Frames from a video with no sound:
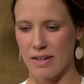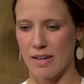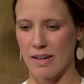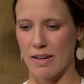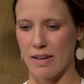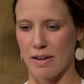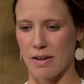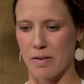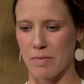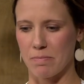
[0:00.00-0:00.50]

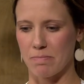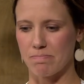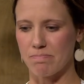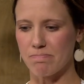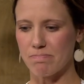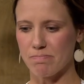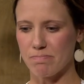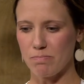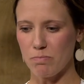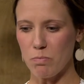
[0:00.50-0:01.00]

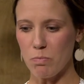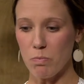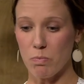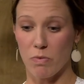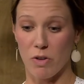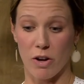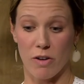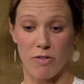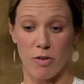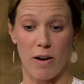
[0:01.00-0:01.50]

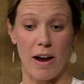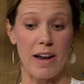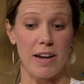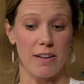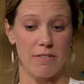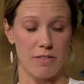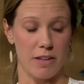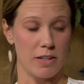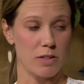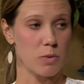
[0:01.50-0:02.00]
there are a variety
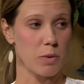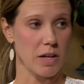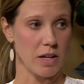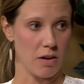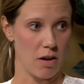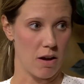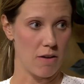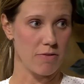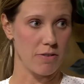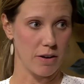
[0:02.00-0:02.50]
of things we can
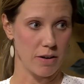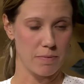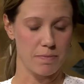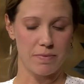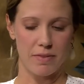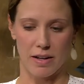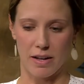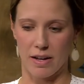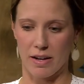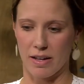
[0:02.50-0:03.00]
offer,
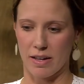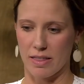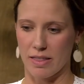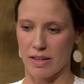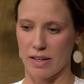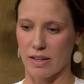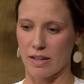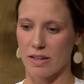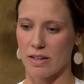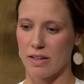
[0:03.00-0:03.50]
and I
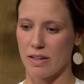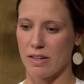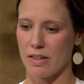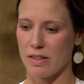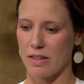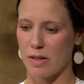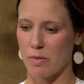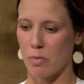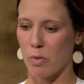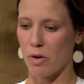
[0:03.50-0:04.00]
think
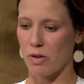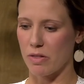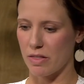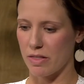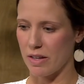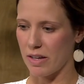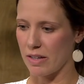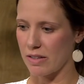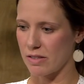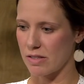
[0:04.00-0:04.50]
the important
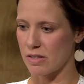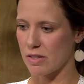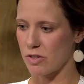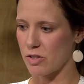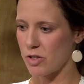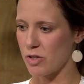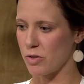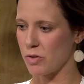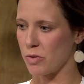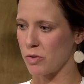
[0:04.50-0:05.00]
things
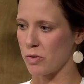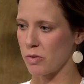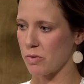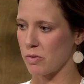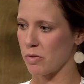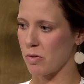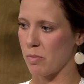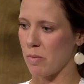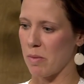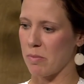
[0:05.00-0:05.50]
to
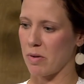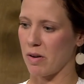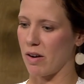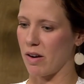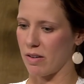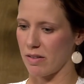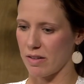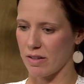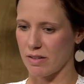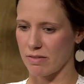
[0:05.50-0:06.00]
remember
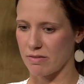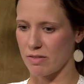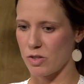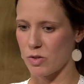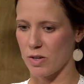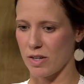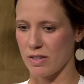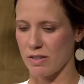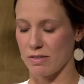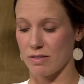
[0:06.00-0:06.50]
are
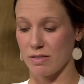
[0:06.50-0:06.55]
that